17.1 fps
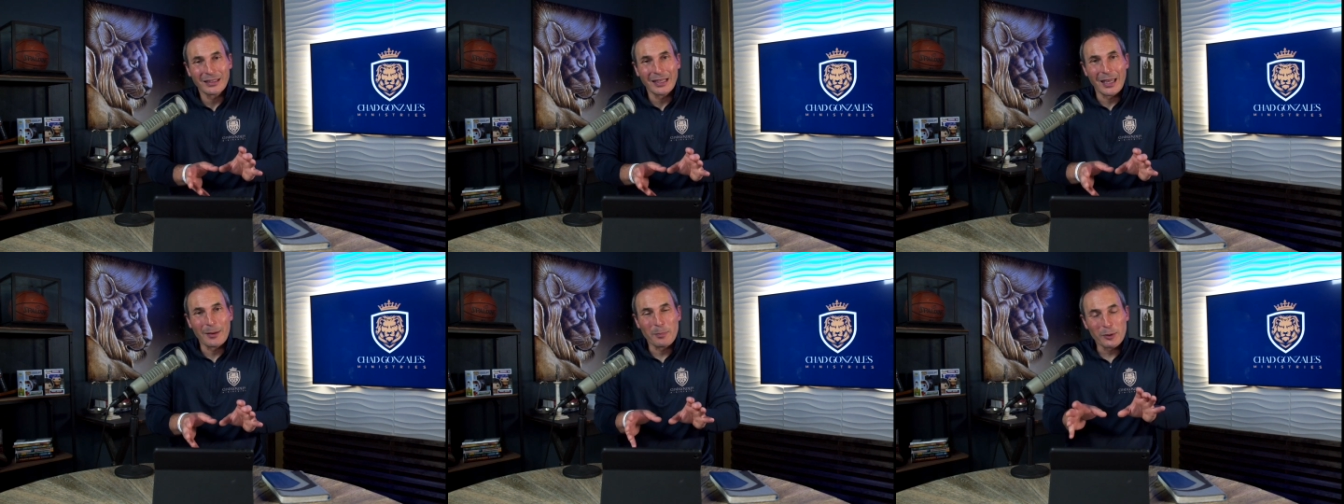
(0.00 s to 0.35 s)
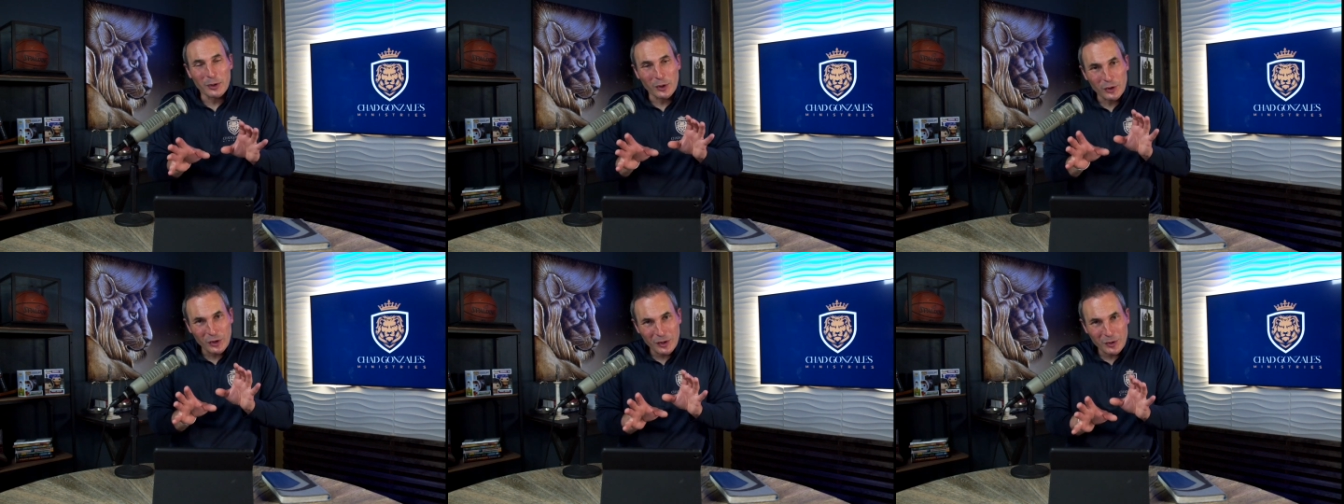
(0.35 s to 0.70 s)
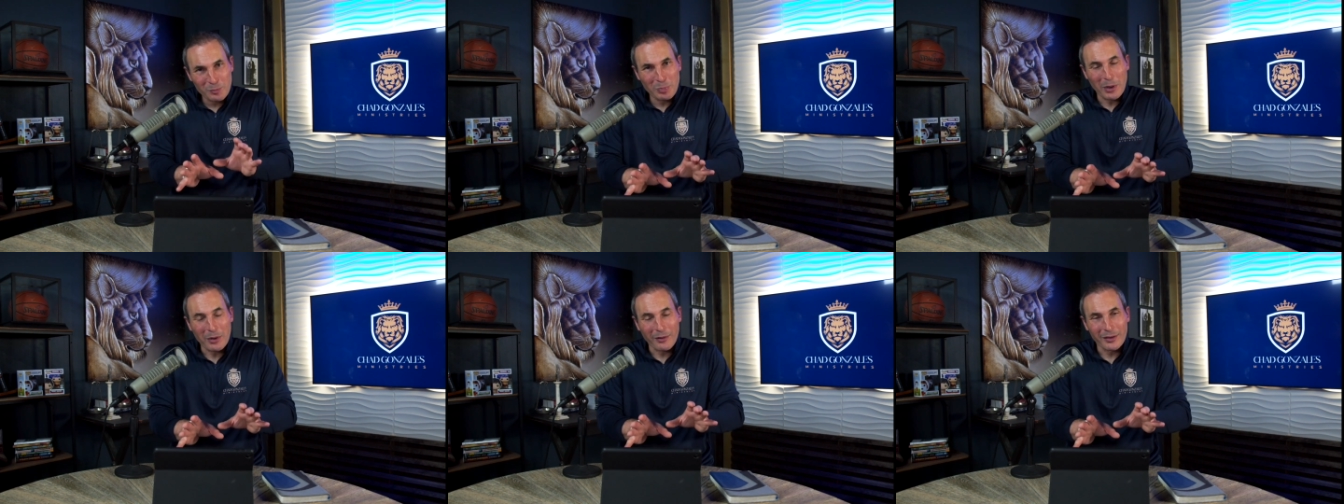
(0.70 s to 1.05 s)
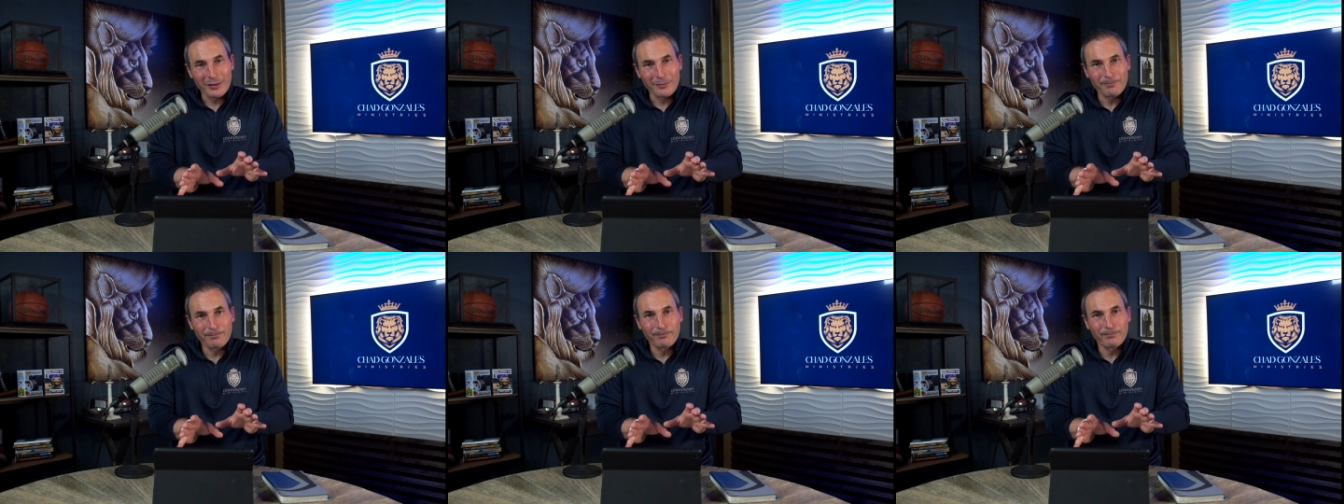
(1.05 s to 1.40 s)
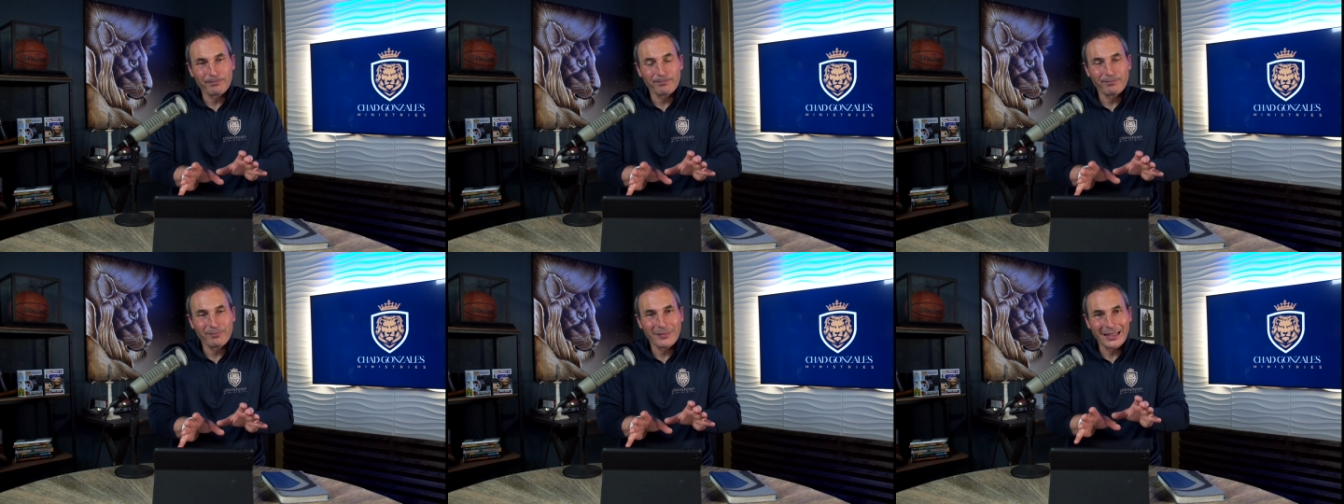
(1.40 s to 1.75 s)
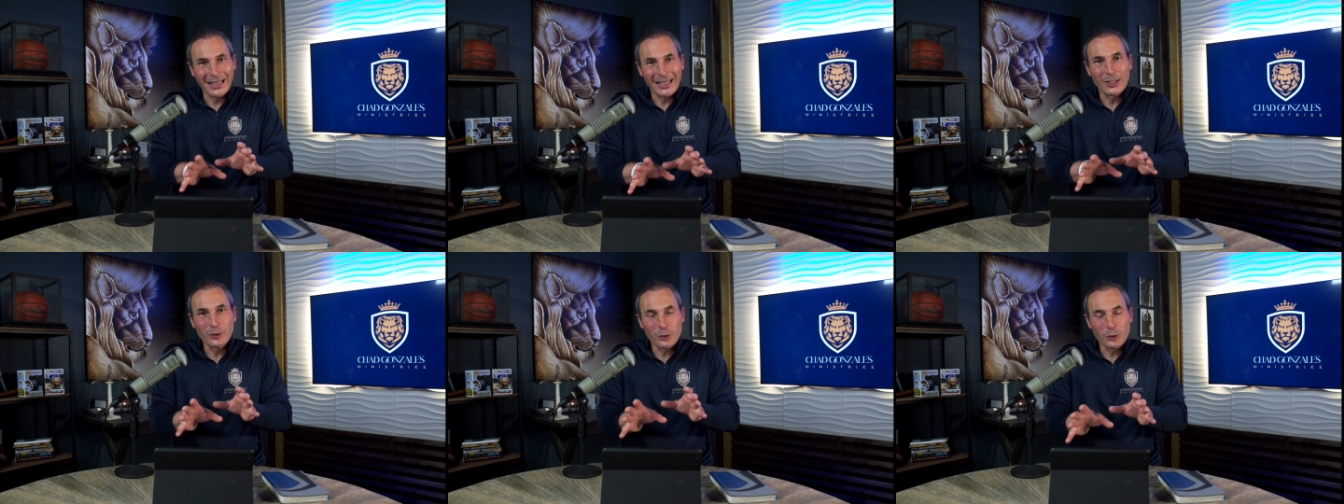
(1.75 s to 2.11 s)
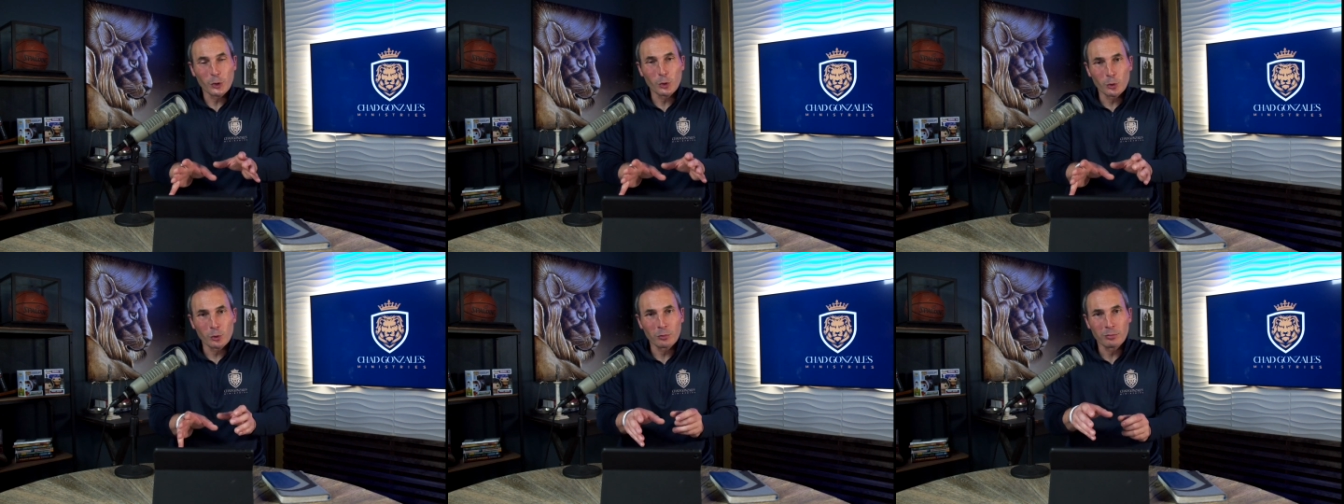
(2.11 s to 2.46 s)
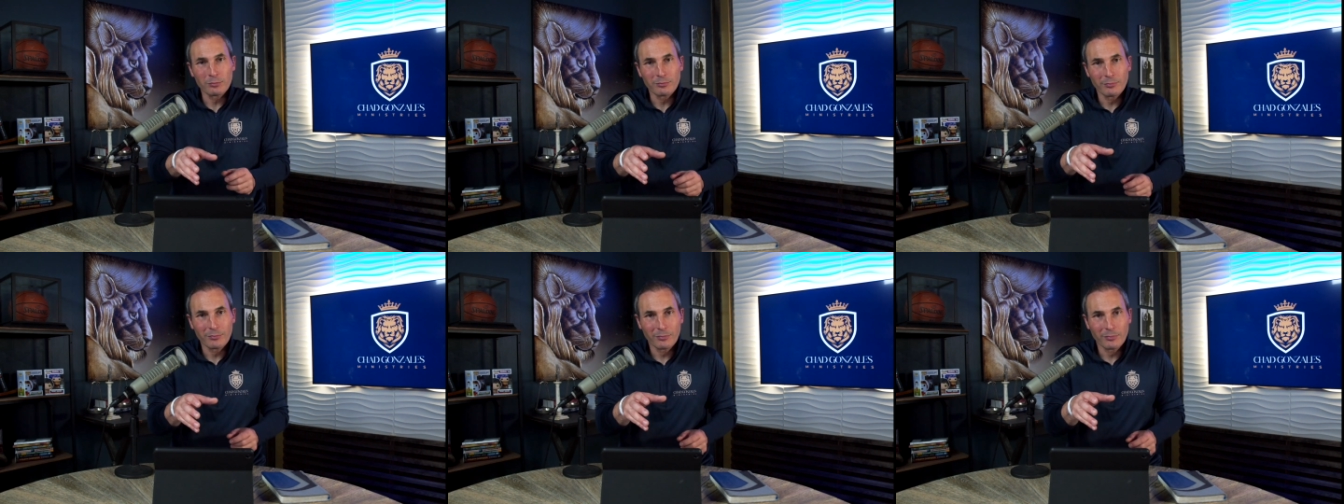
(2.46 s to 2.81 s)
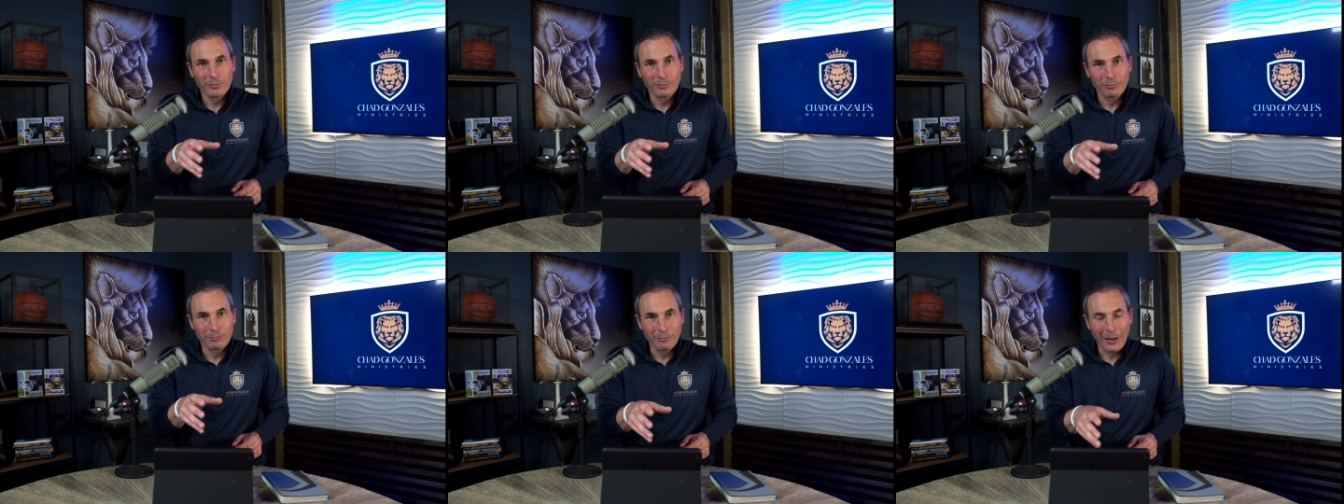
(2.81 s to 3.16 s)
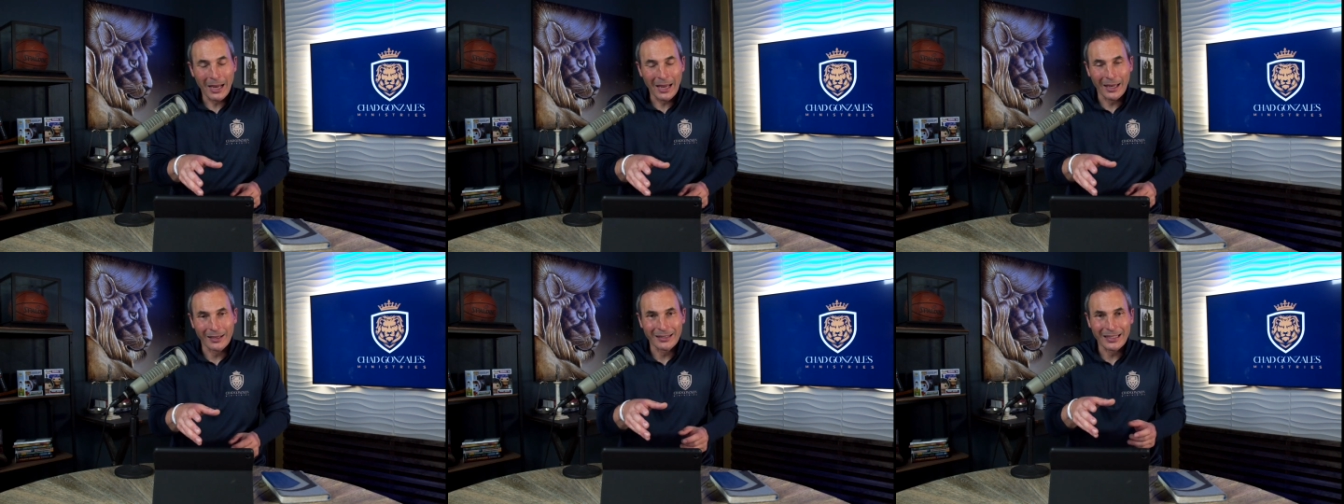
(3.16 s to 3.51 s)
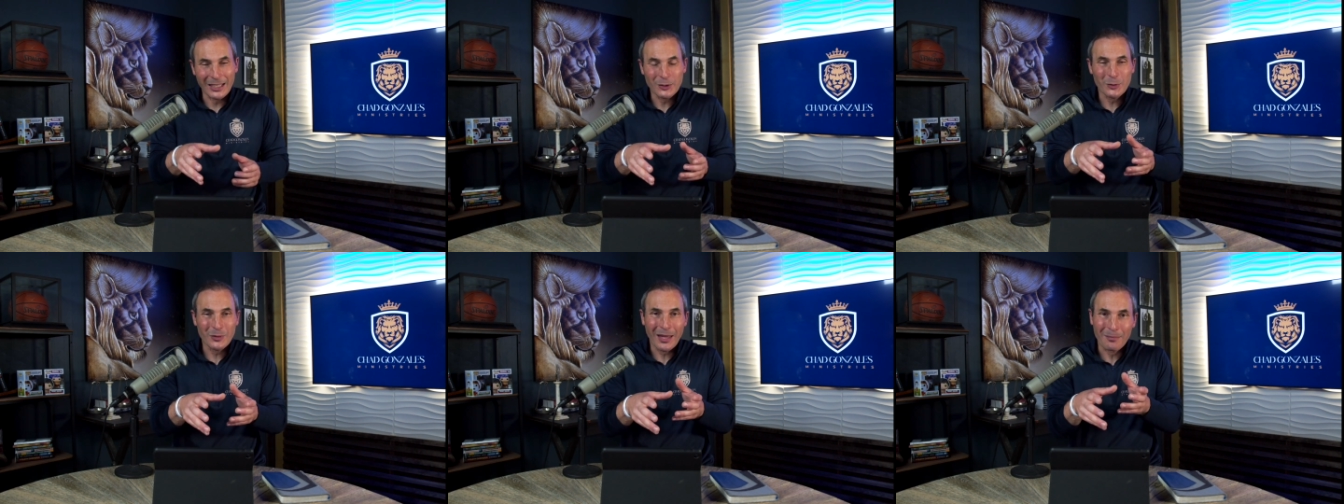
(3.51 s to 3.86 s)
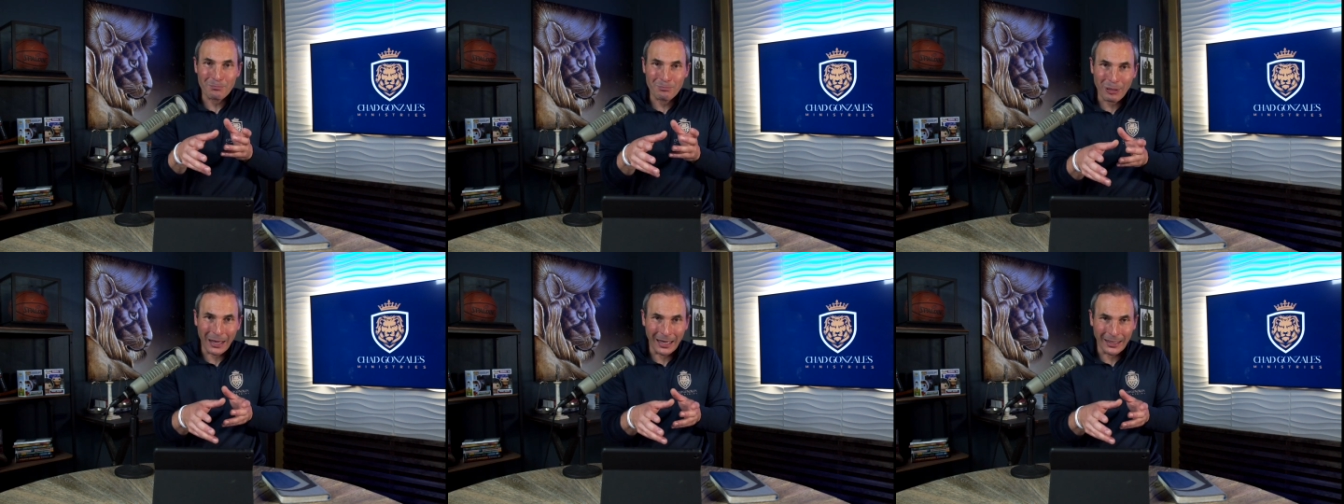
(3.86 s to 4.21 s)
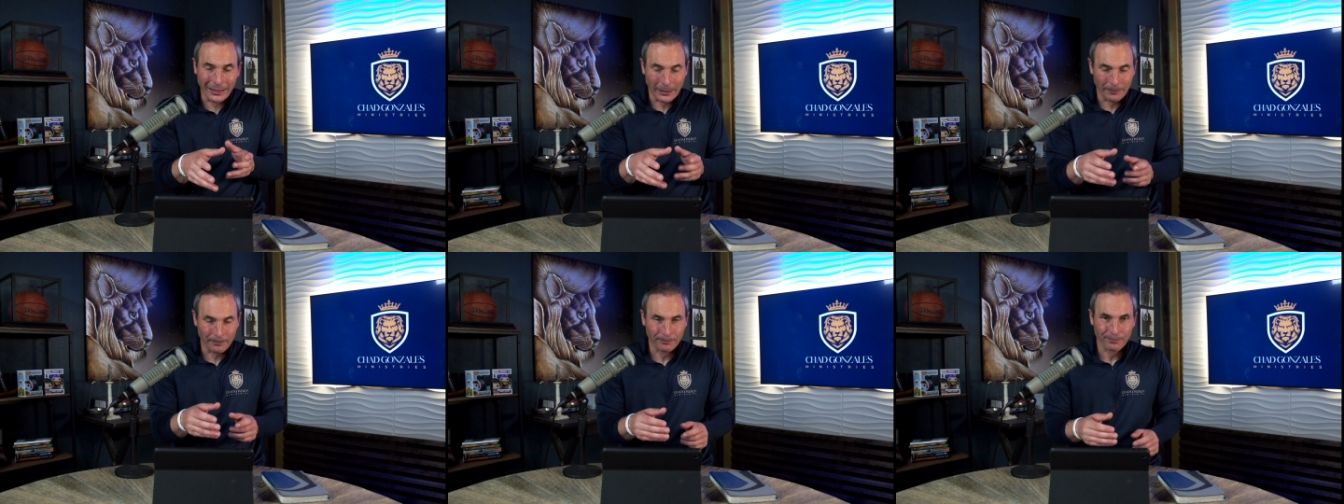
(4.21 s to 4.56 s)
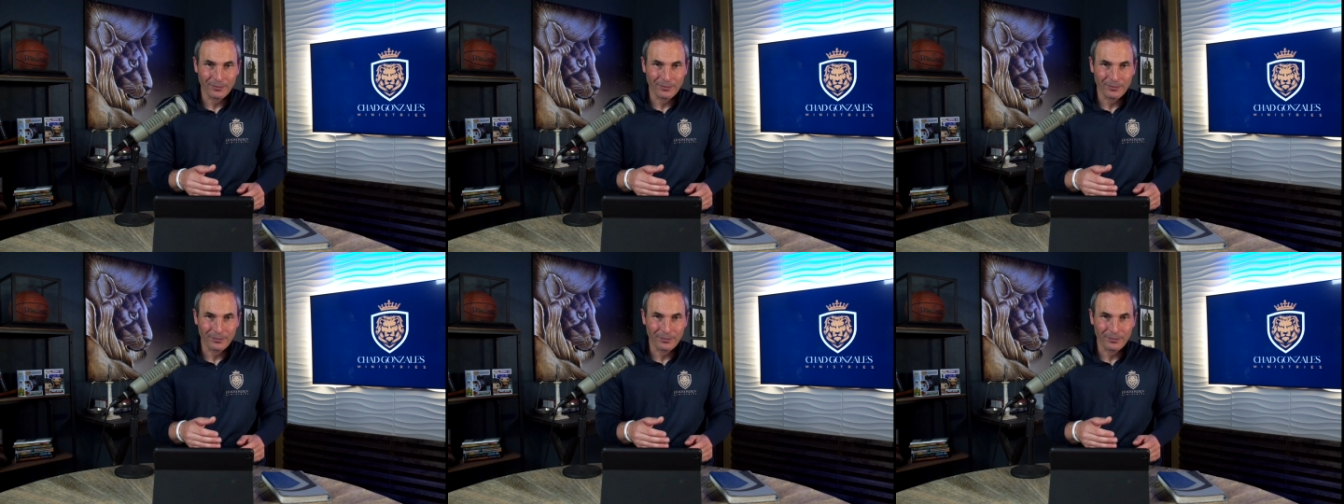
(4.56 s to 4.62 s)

and put his spirit into man, into that body.